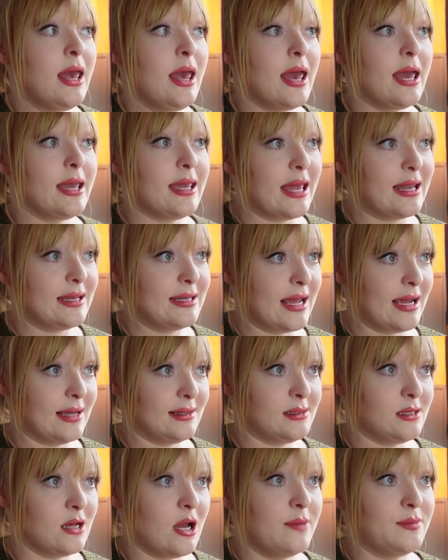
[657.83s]
again
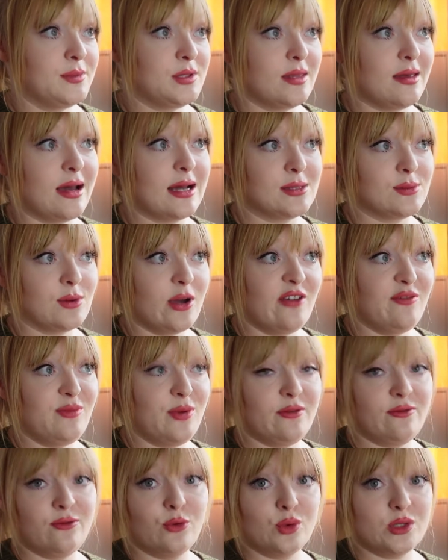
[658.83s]
next time, so that's why I
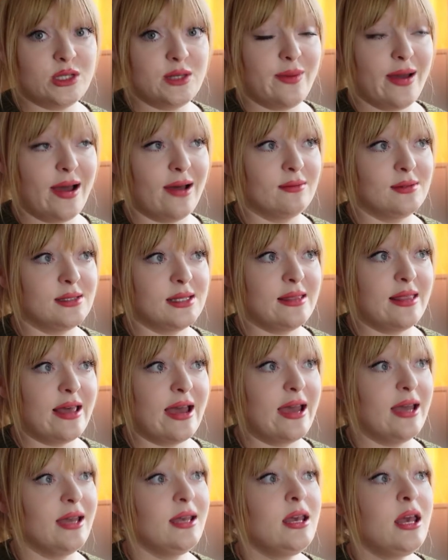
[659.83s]
put £40 in
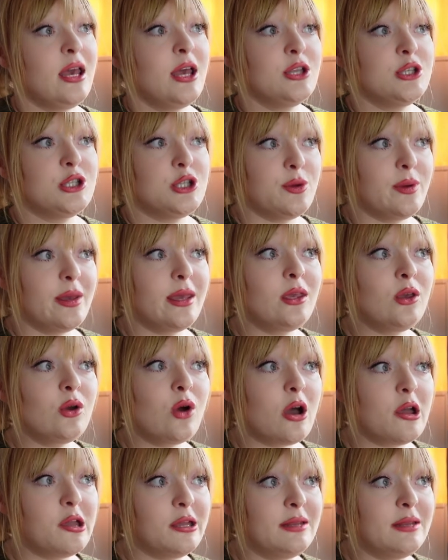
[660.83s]
there. Doing your own